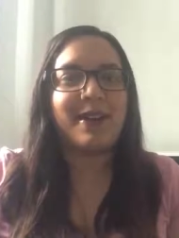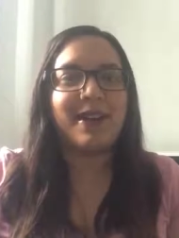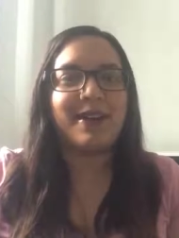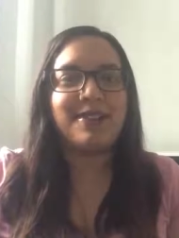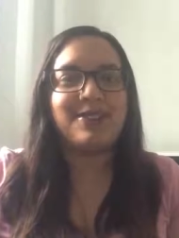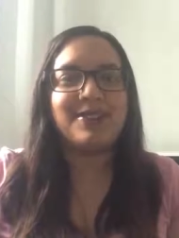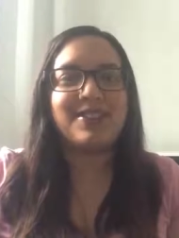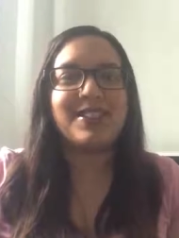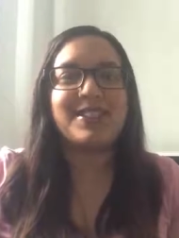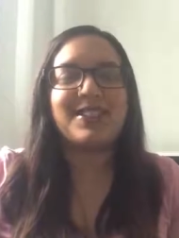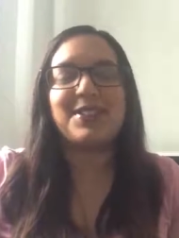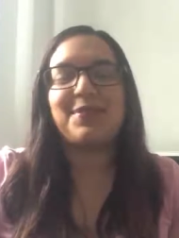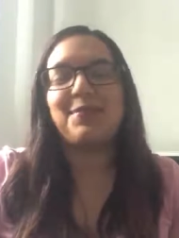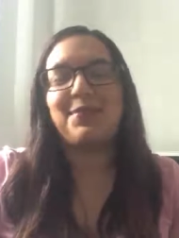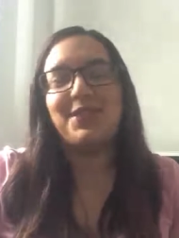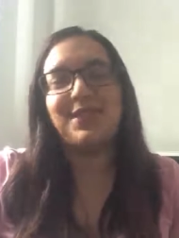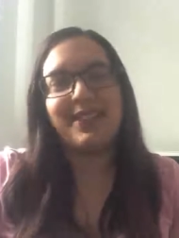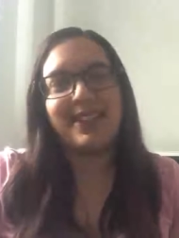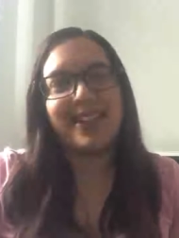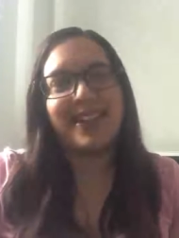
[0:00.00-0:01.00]
hours
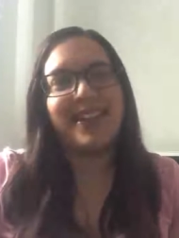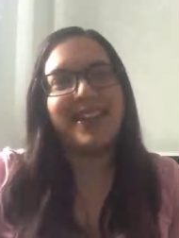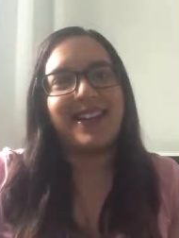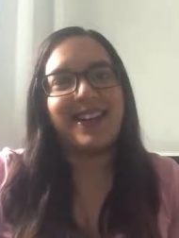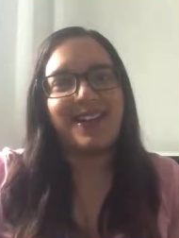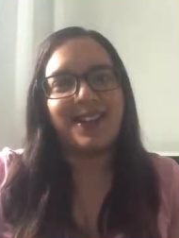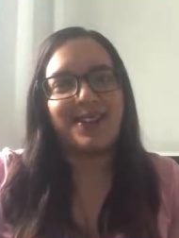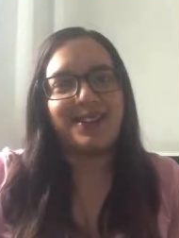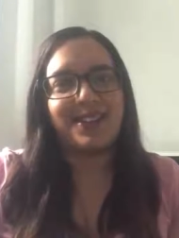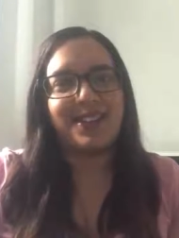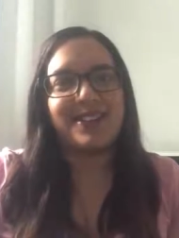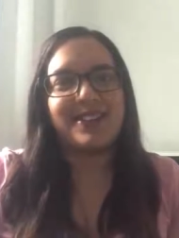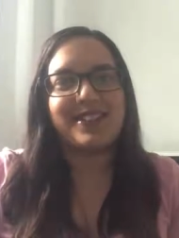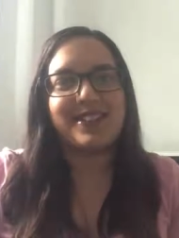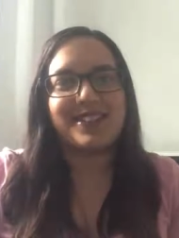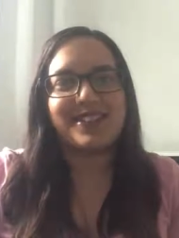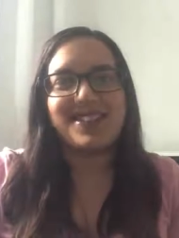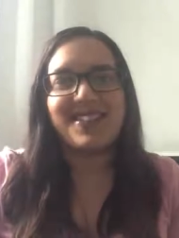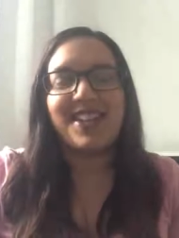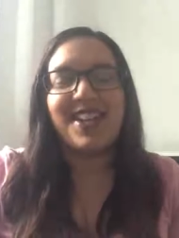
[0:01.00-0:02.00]
commuting in and out of
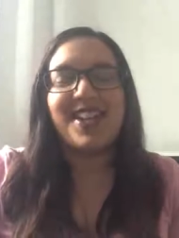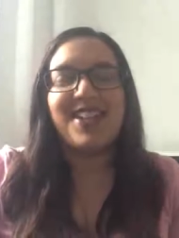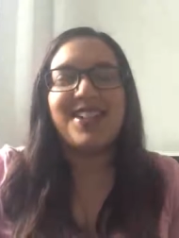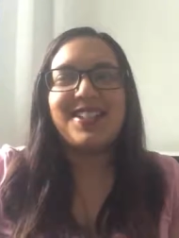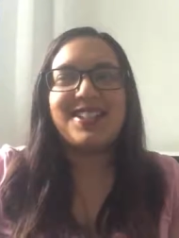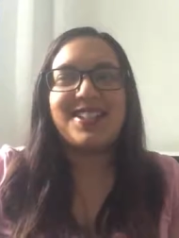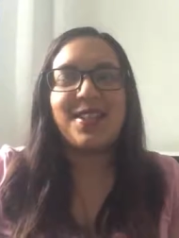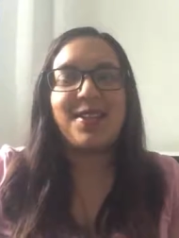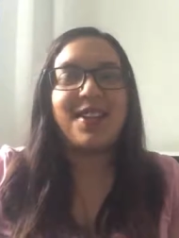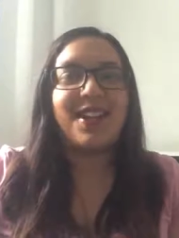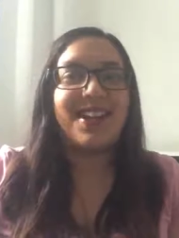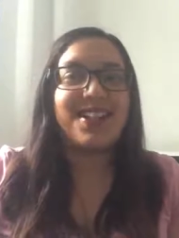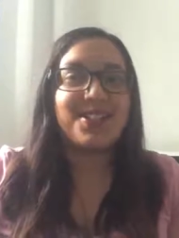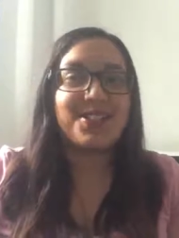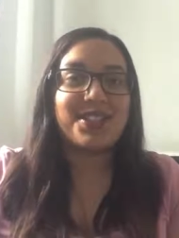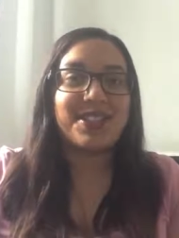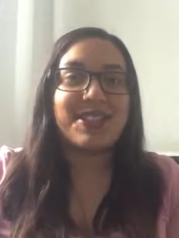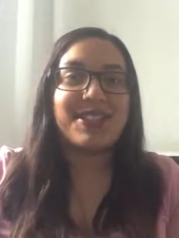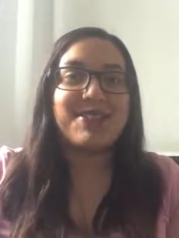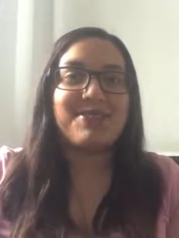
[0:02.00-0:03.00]
London. So, as you
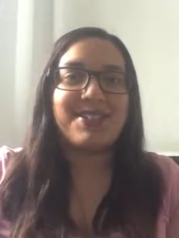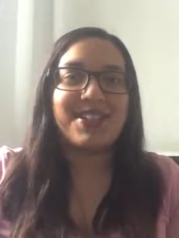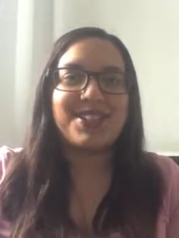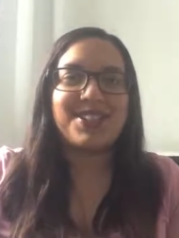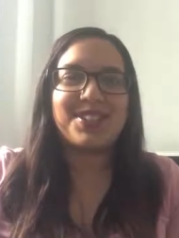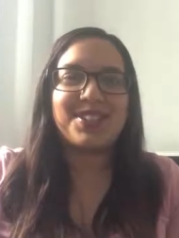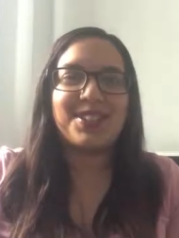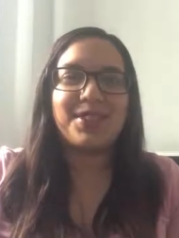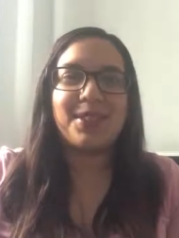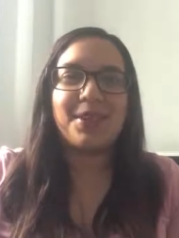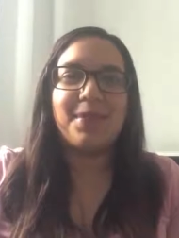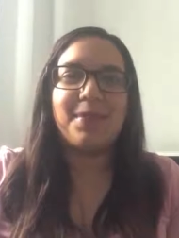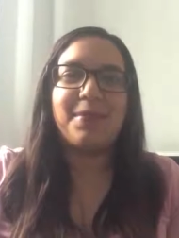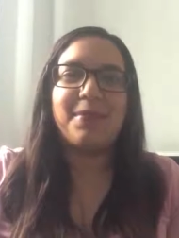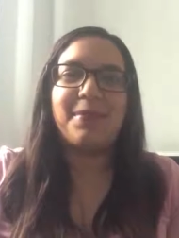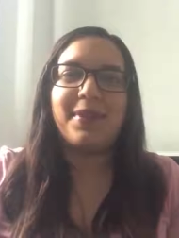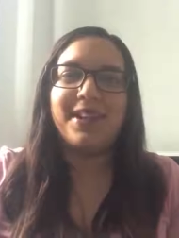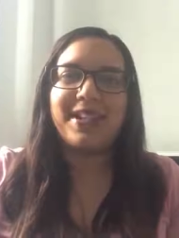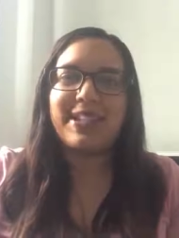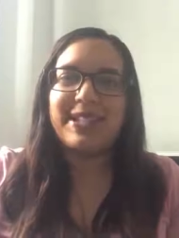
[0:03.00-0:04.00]
can imagine,
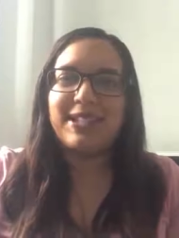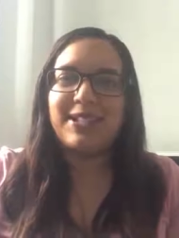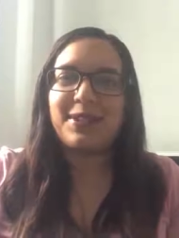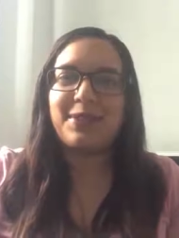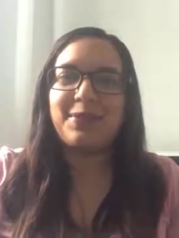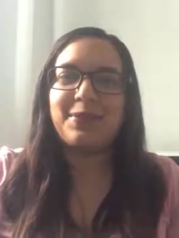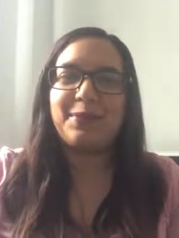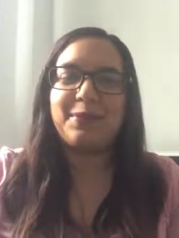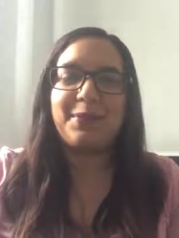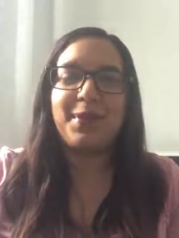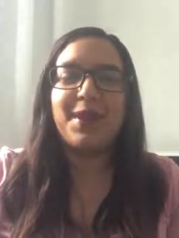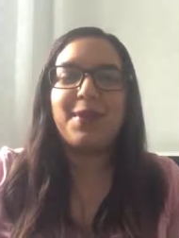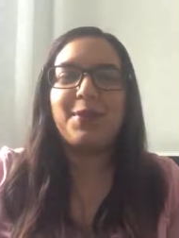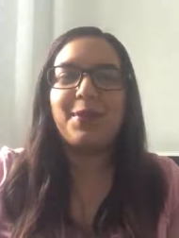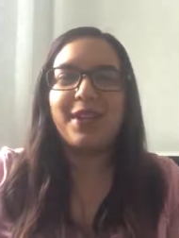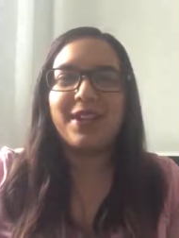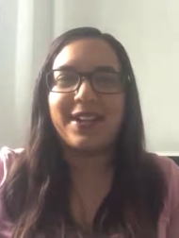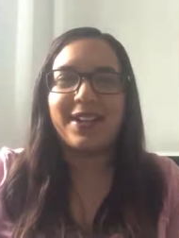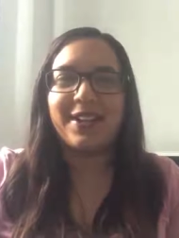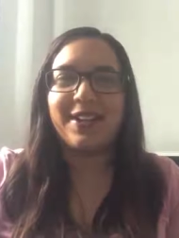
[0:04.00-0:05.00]
my, luck, my
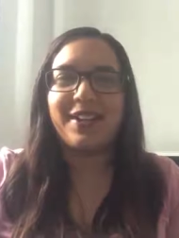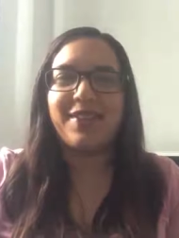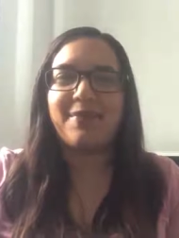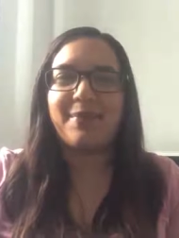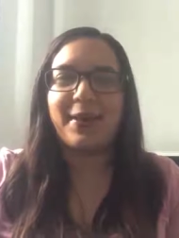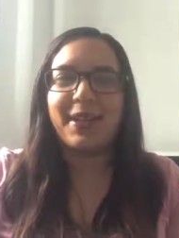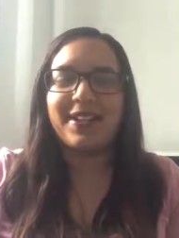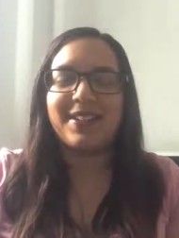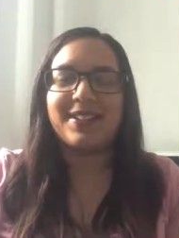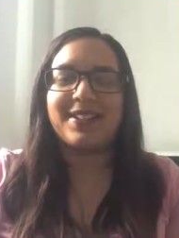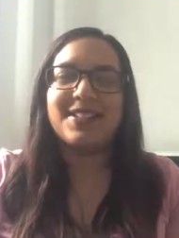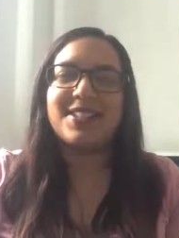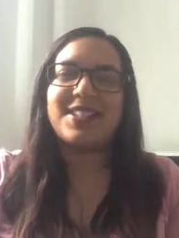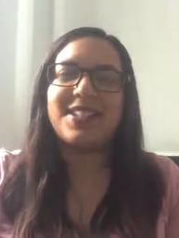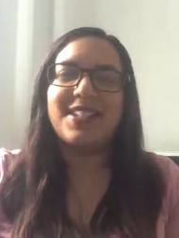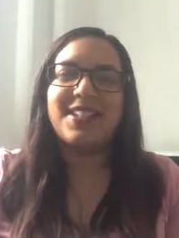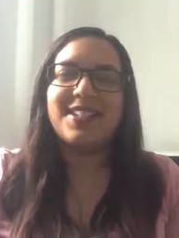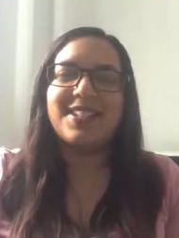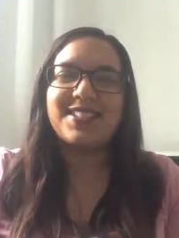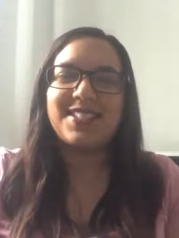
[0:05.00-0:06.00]
work life balance
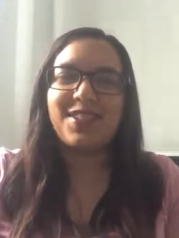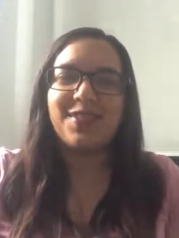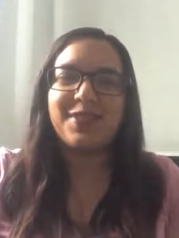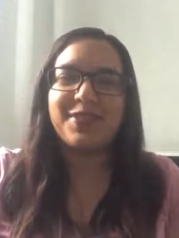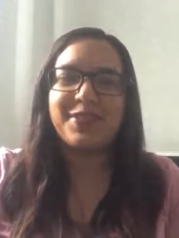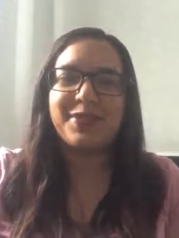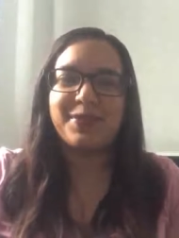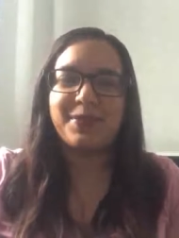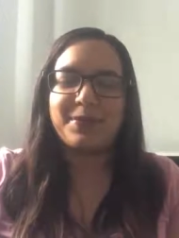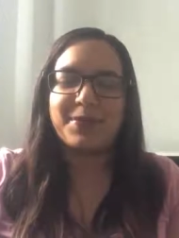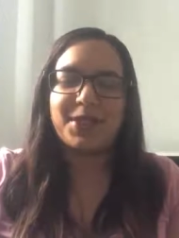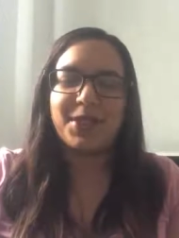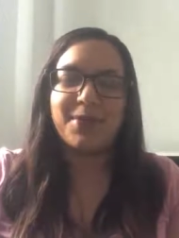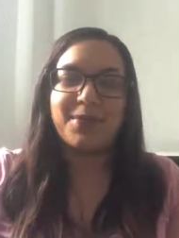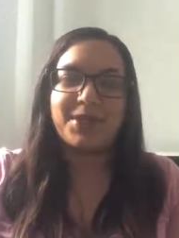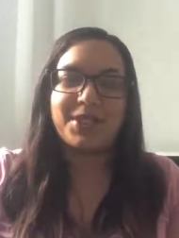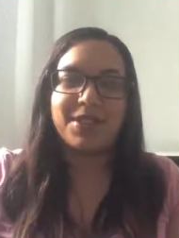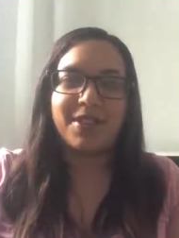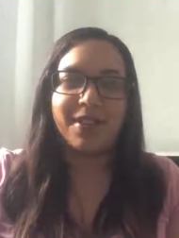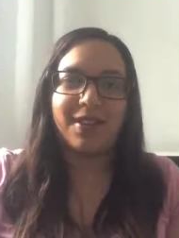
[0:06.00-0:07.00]
suffers from time
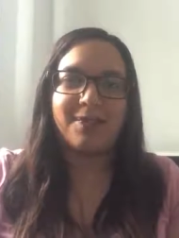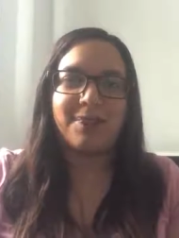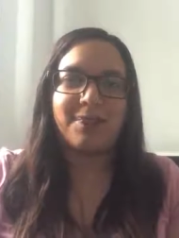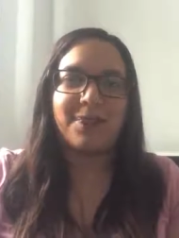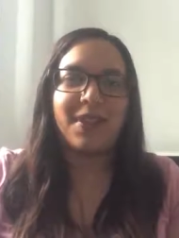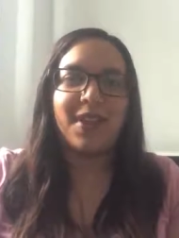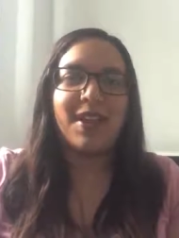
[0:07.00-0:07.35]
to time.